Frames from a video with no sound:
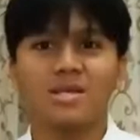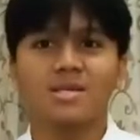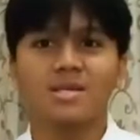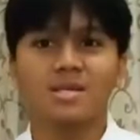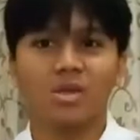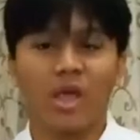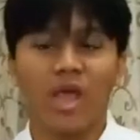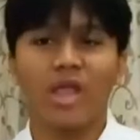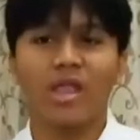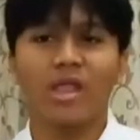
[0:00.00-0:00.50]

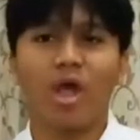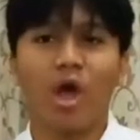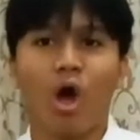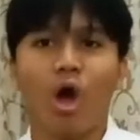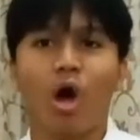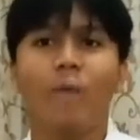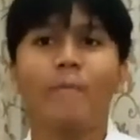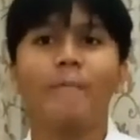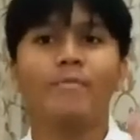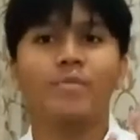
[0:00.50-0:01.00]
instead
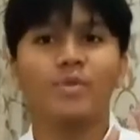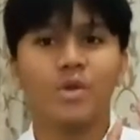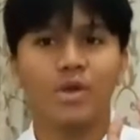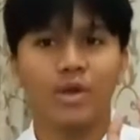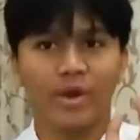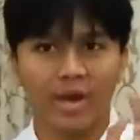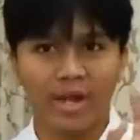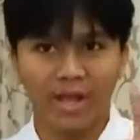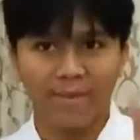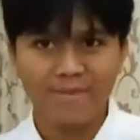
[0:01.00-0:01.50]
of
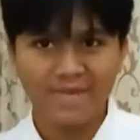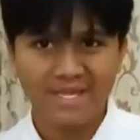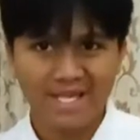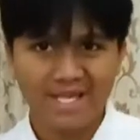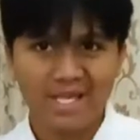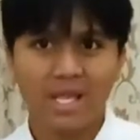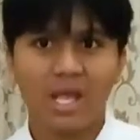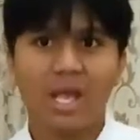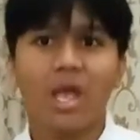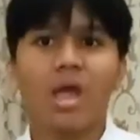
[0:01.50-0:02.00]

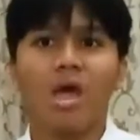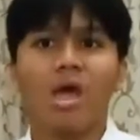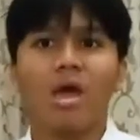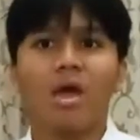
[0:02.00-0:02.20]
creeps,